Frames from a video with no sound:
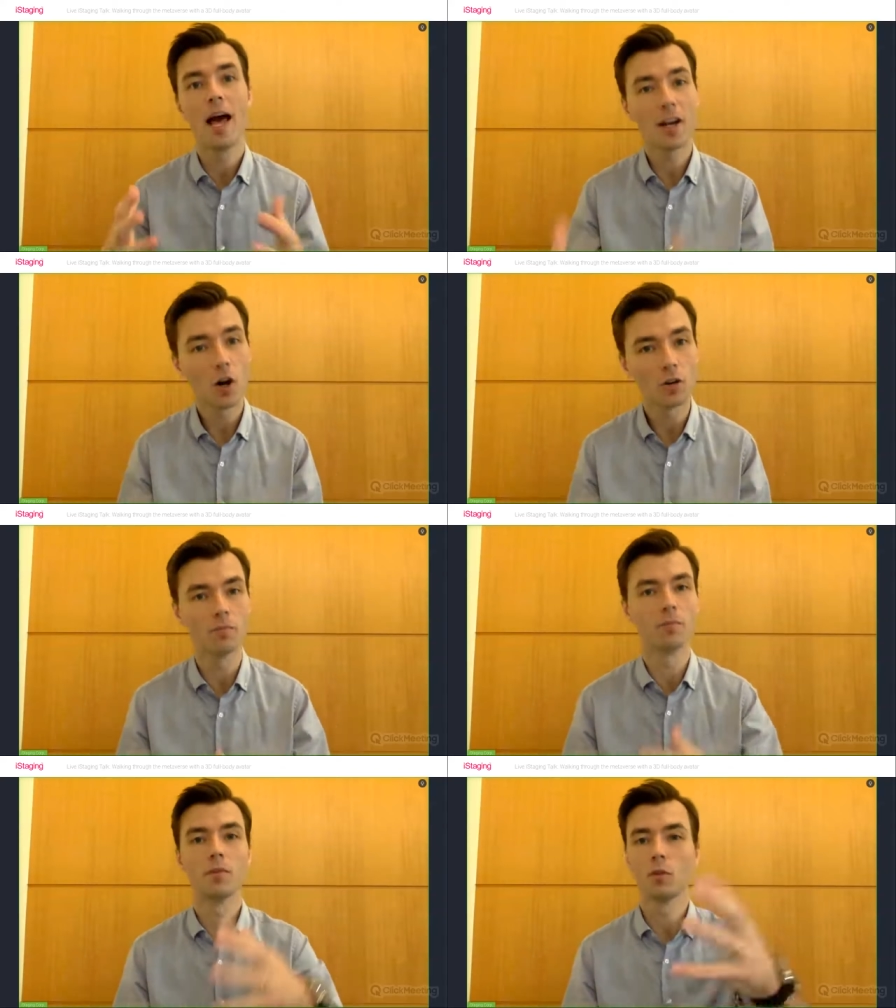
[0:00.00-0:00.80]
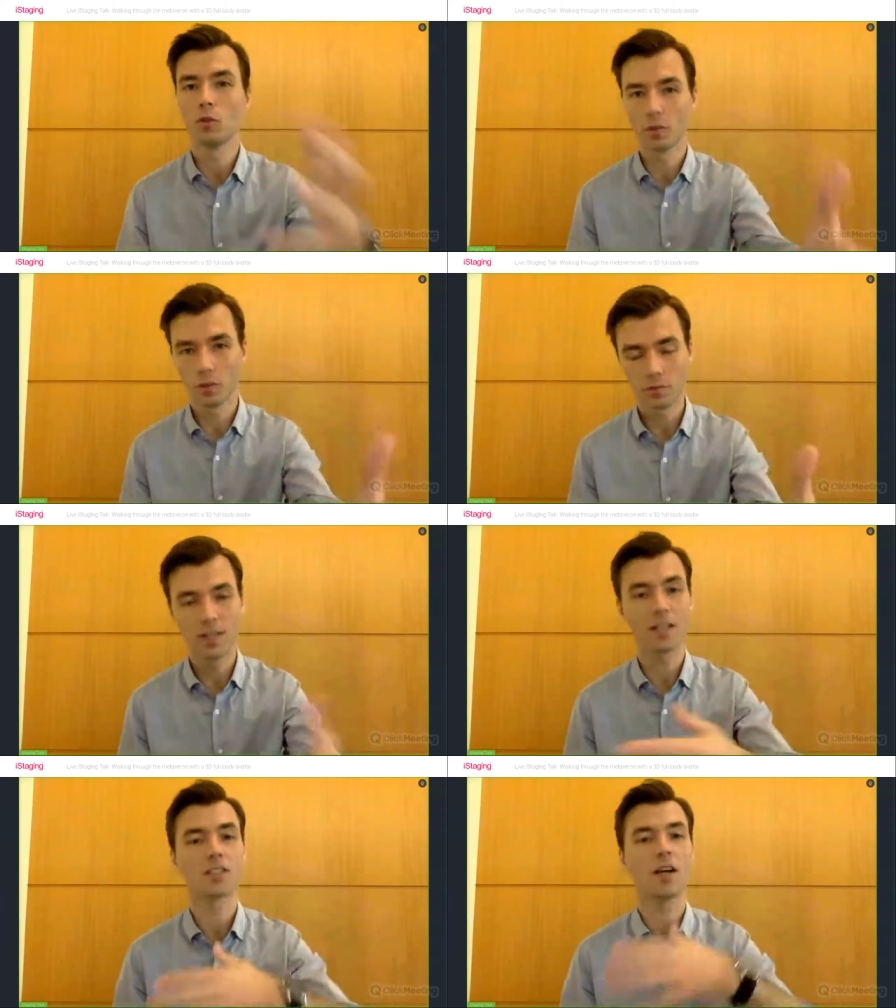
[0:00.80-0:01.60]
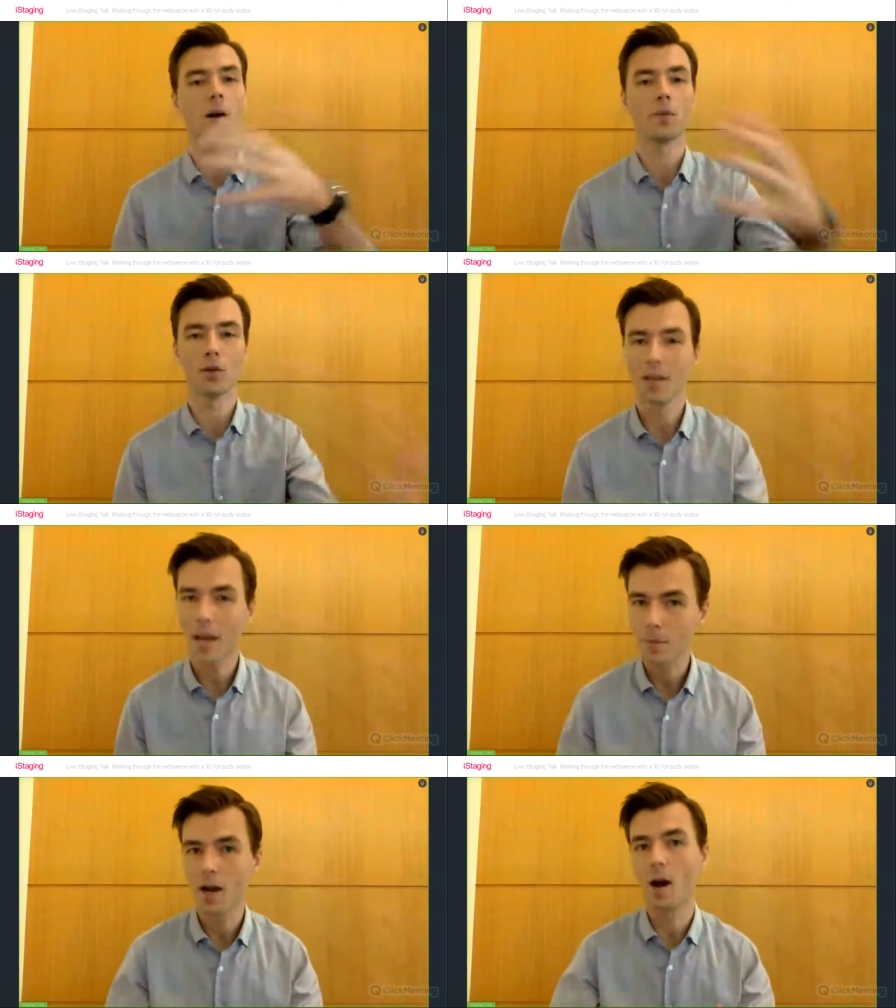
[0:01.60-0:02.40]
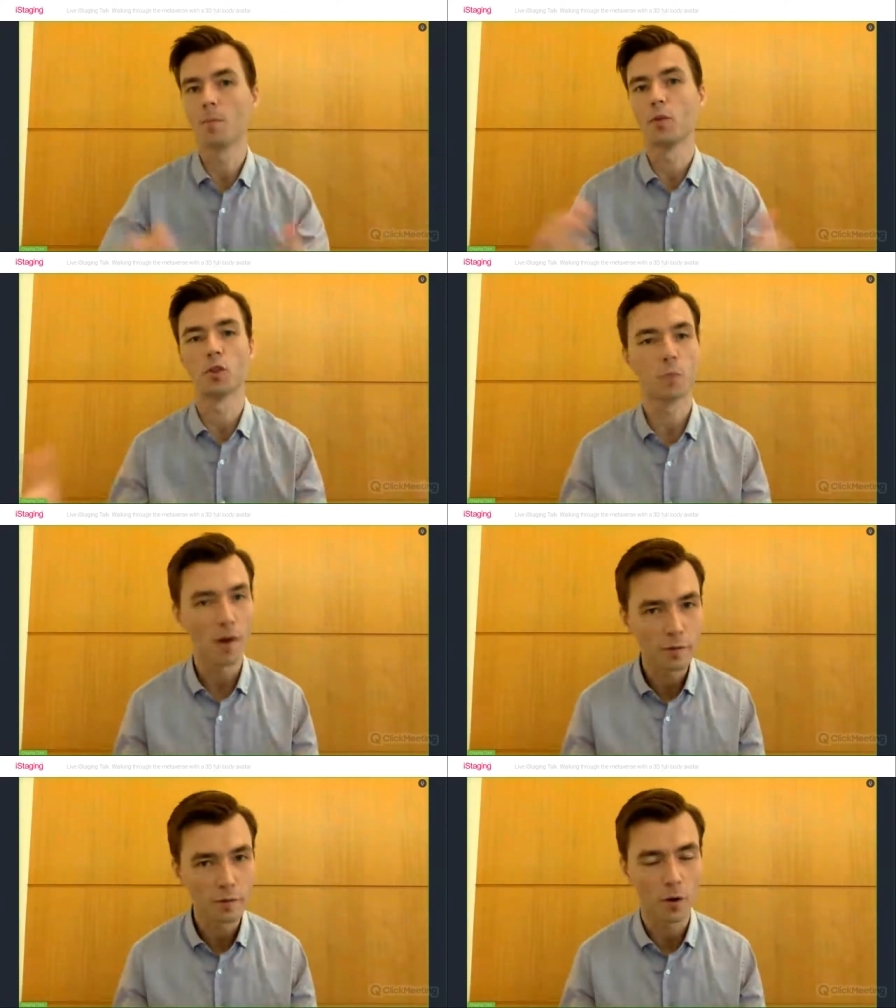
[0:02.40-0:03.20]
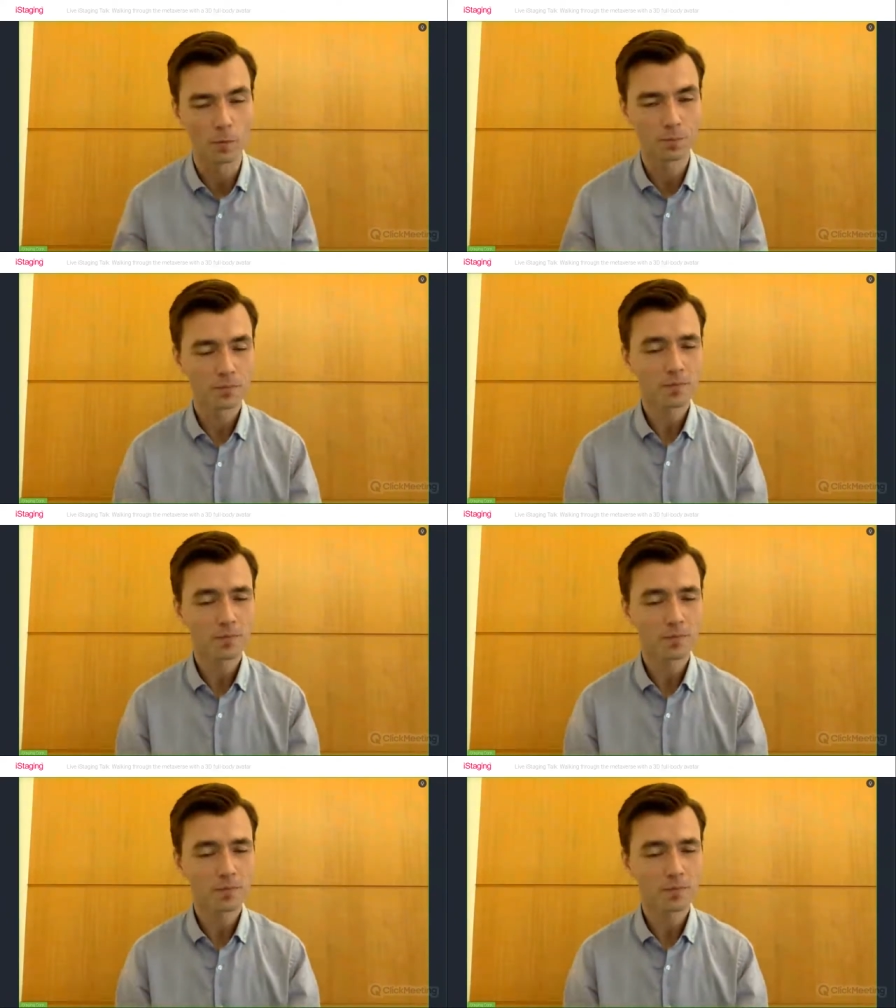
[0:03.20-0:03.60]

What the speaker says: at home, your desktop, your laptop, your smartphone.